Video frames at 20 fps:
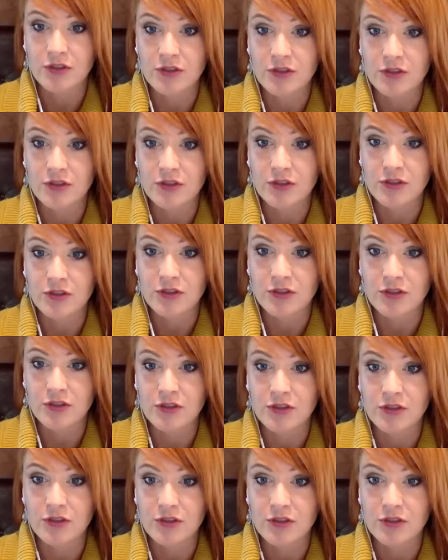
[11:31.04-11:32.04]
I
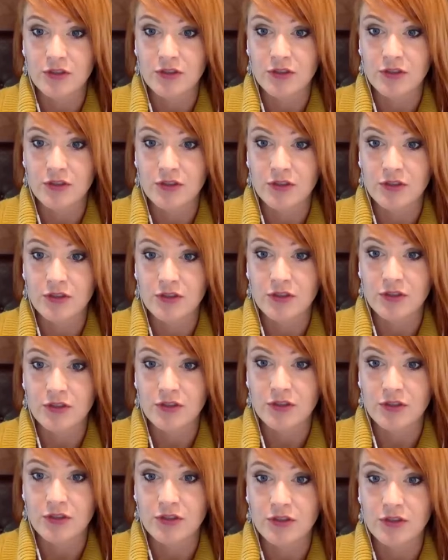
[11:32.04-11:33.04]
market
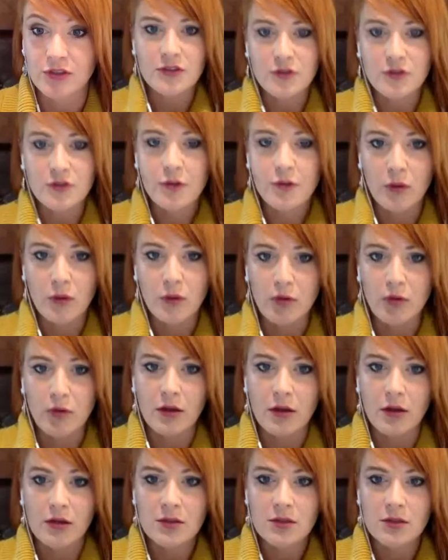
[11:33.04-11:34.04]
a software
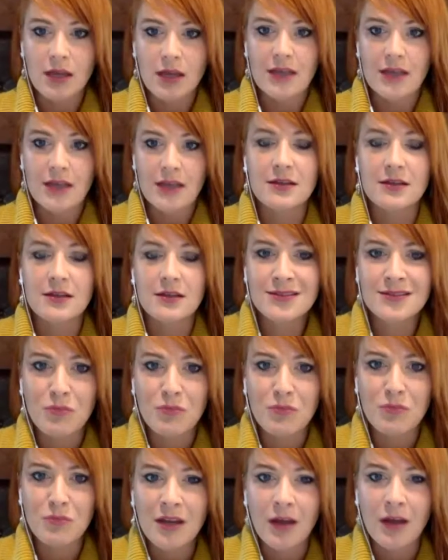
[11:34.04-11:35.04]
product. It doesn't
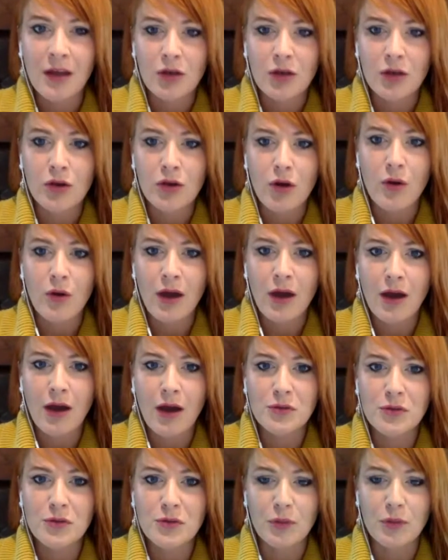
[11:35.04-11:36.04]
mean I know how
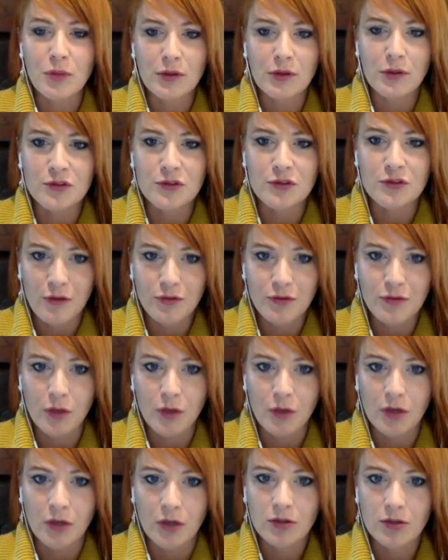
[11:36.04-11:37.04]
to build
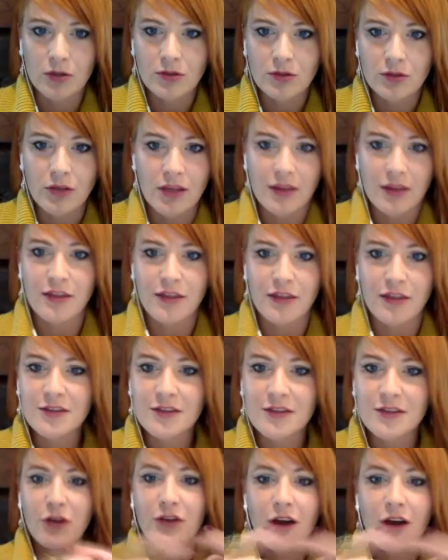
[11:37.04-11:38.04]
software. Like these
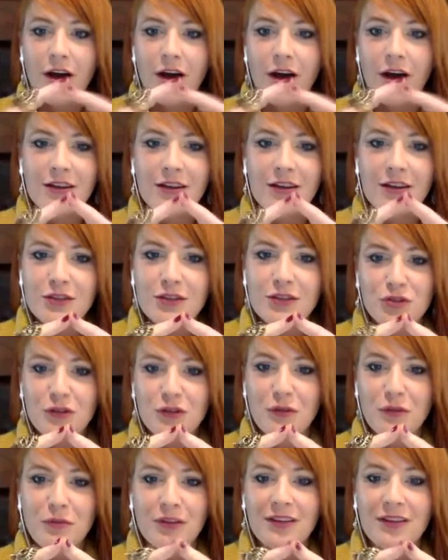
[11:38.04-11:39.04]
are not
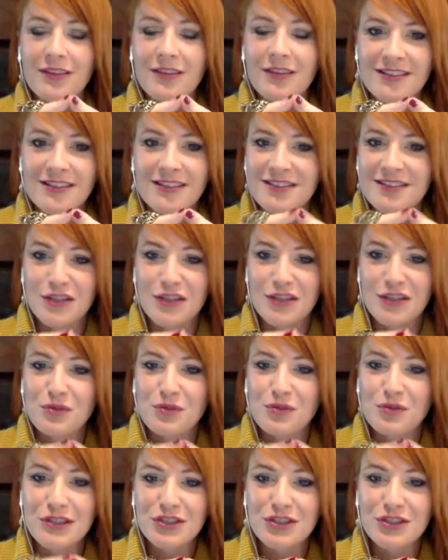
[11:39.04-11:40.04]
inextricably linked
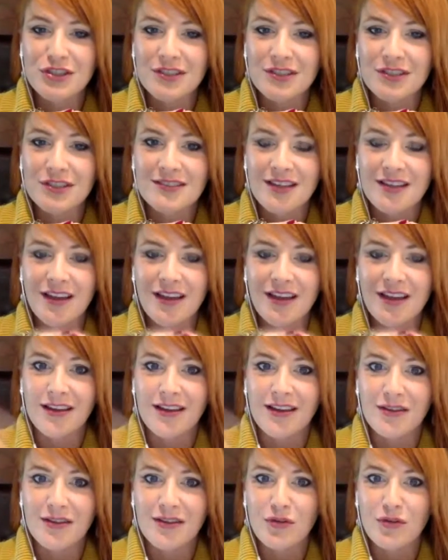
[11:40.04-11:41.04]
situations
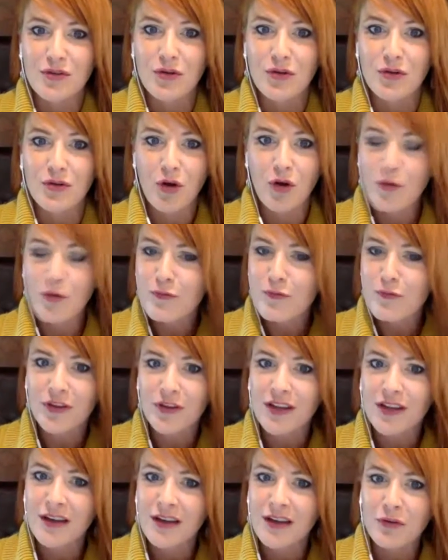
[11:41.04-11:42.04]
and
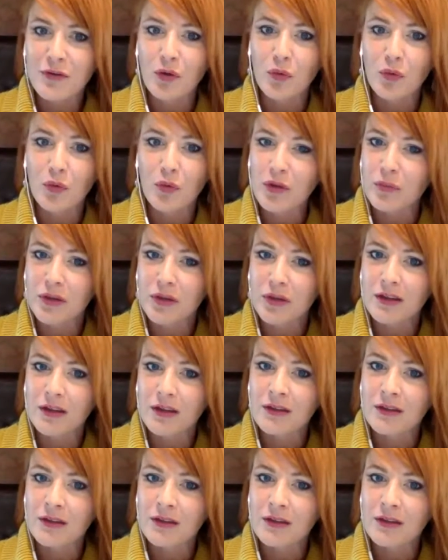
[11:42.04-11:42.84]
hopefully never will be.